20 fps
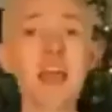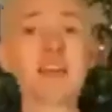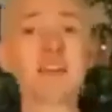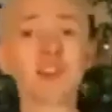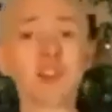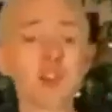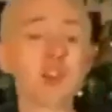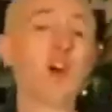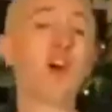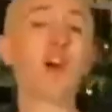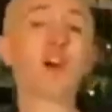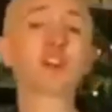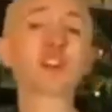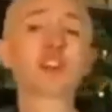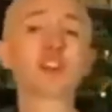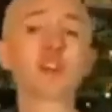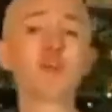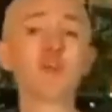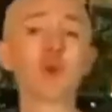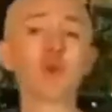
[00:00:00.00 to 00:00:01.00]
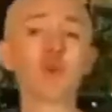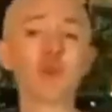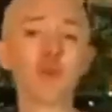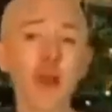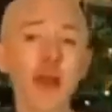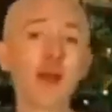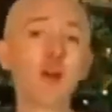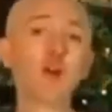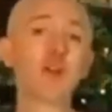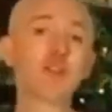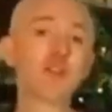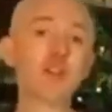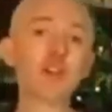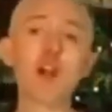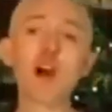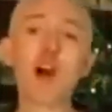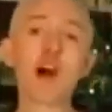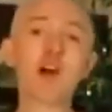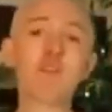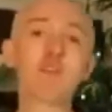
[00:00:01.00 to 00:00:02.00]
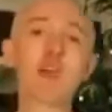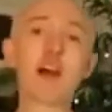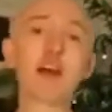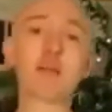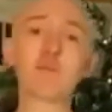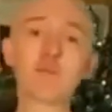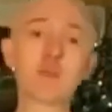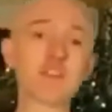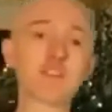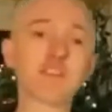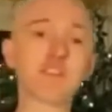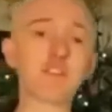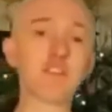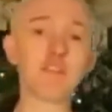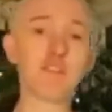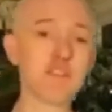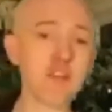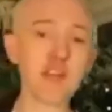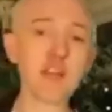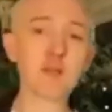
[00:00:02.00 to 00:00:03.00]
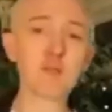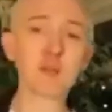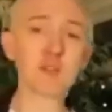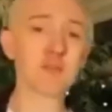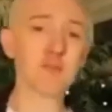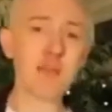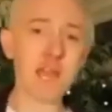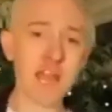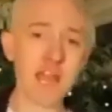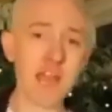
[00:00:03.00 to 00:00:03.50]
and launch the most powerful online business available to